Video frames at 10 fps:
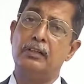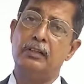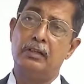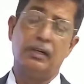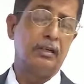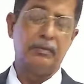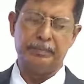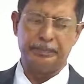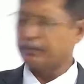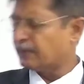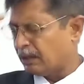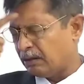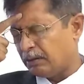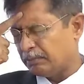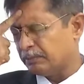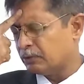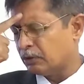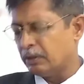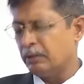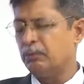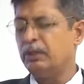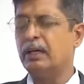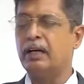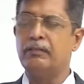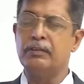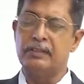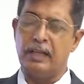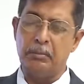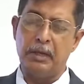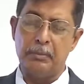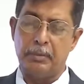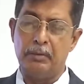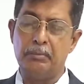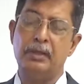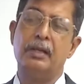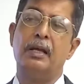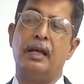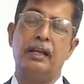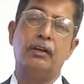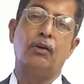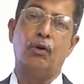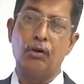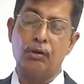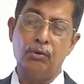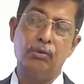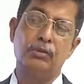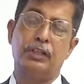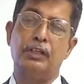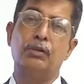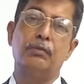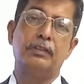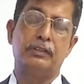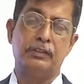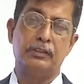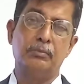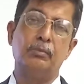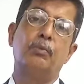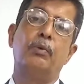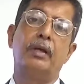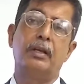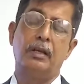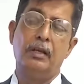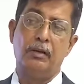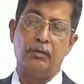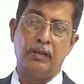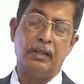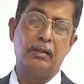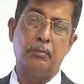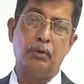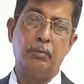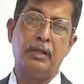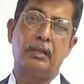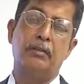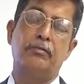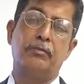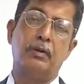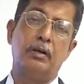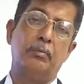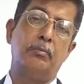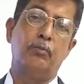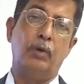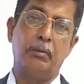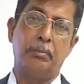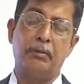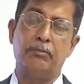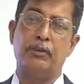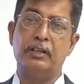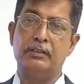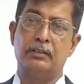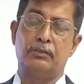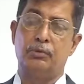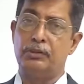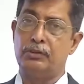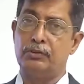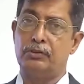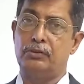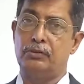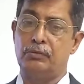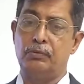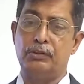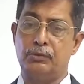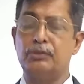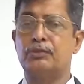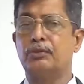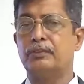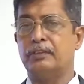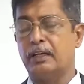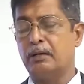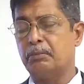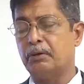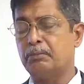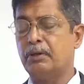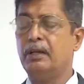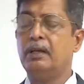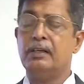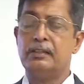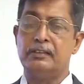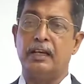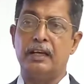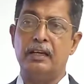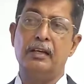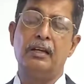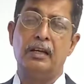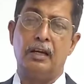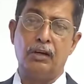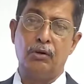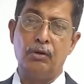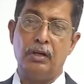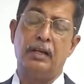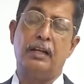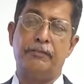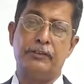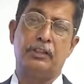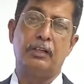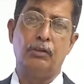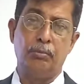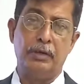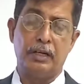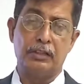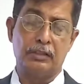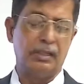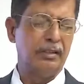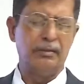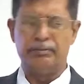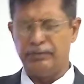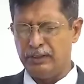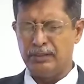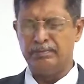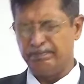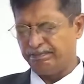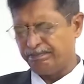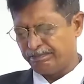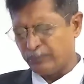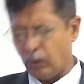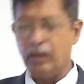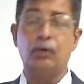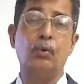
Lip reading: we switch to the second pump. Second, a good and efficient lubrication oil cooling system. And third, two filters, one working, one standby, and an alarm system to tell us when the filter is going to get